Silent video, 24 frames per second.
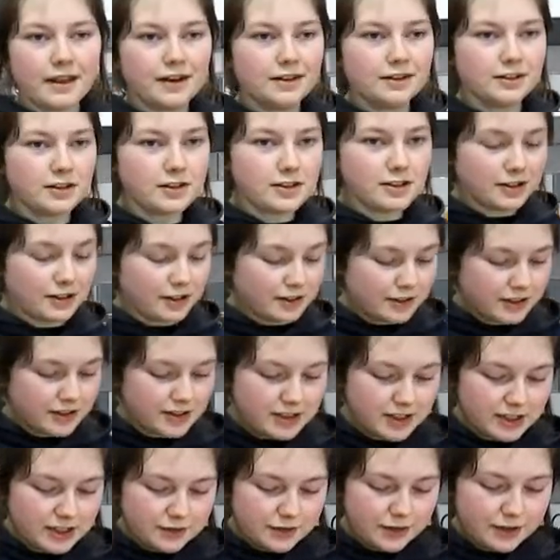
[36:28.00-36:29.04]
Does look good, doesn't
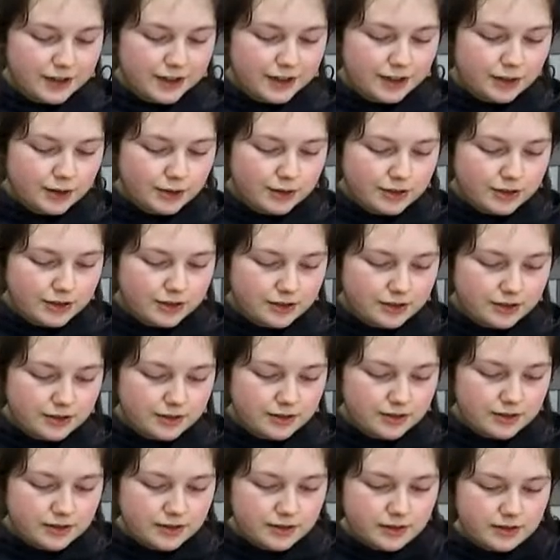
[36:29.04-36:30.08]
it? It's very golden.
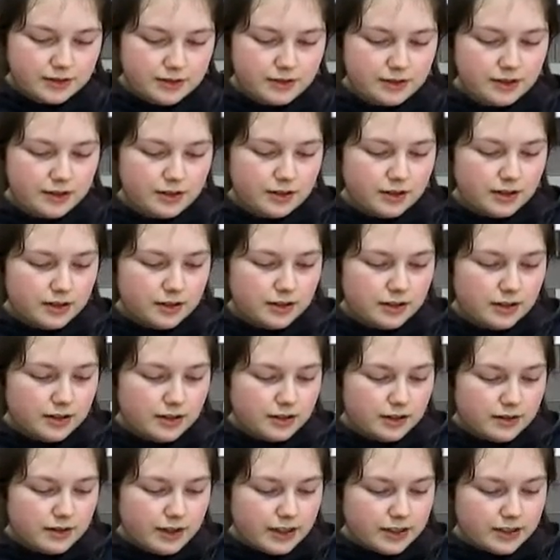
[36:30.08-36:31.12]

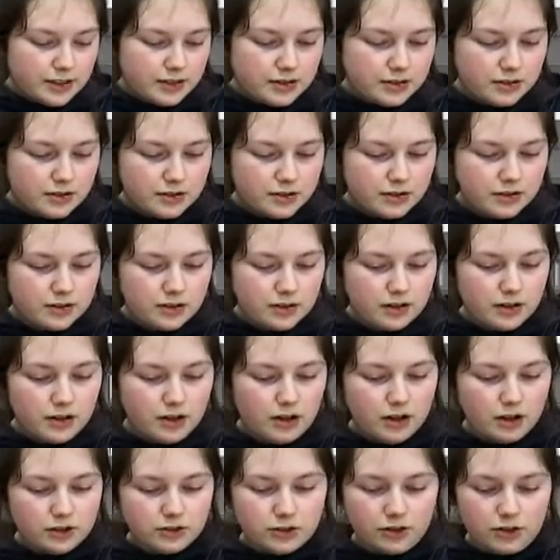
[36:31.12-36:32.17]
All right.
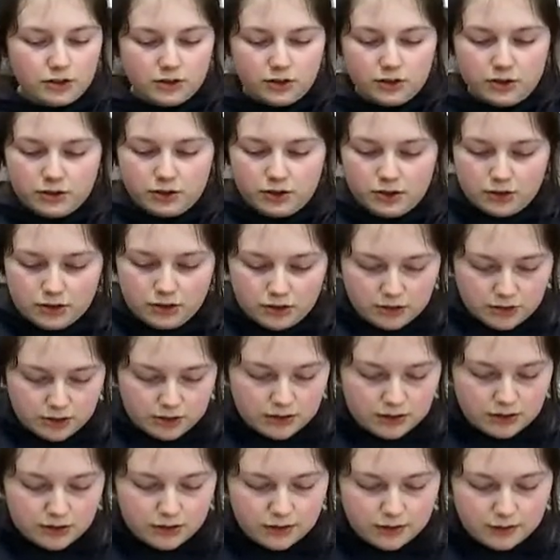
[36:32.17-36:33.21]
Hot.
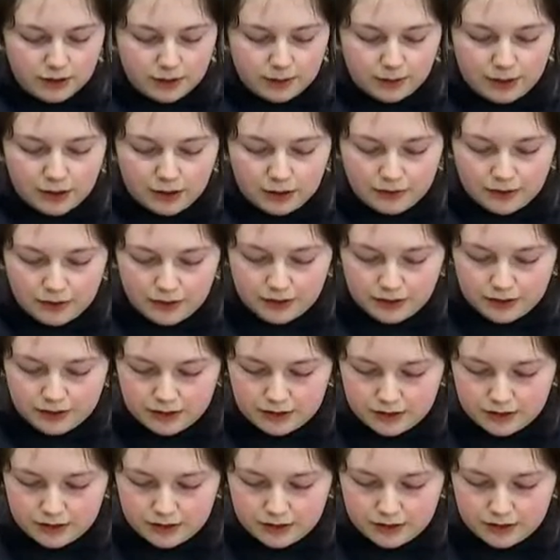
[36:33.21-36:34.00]
Flip over. And